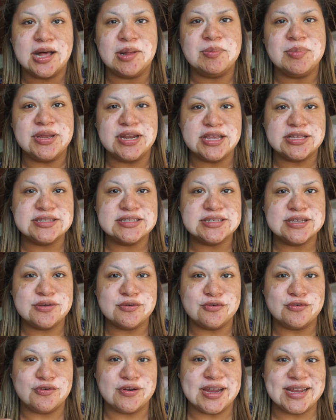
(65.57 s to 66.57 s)
I'll put it
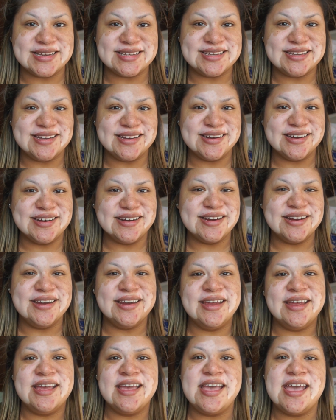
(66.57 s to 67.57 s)
right here.
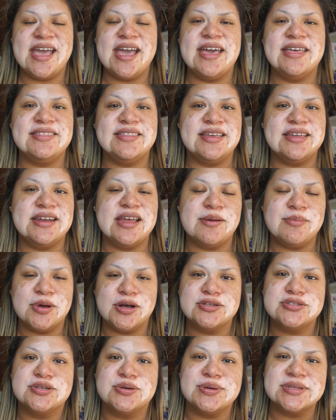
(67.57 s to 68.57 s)
And then I'm
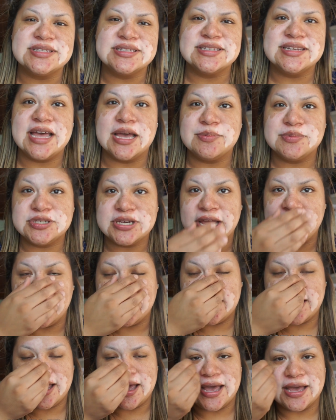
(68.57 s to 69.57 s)
also on
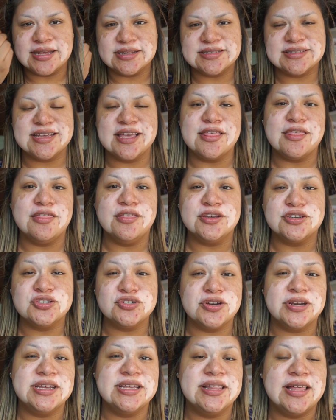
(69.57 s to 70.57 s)
Snapchat at the
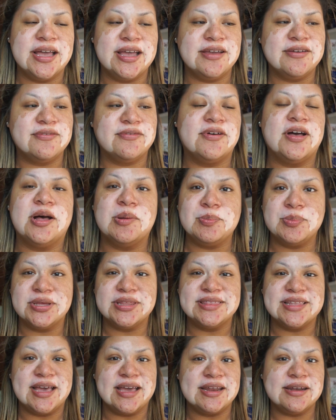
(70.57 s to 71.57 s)
Trae Life. I'll
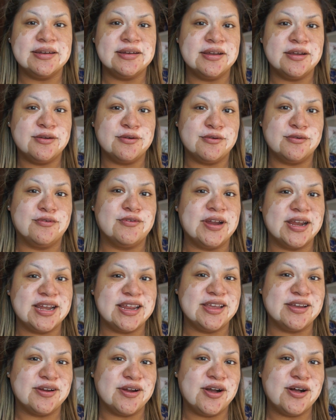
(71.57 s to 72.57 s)
put that right
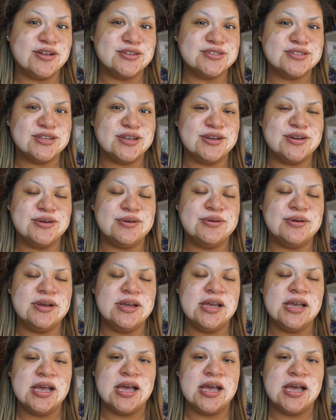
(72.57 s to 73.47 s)
here also.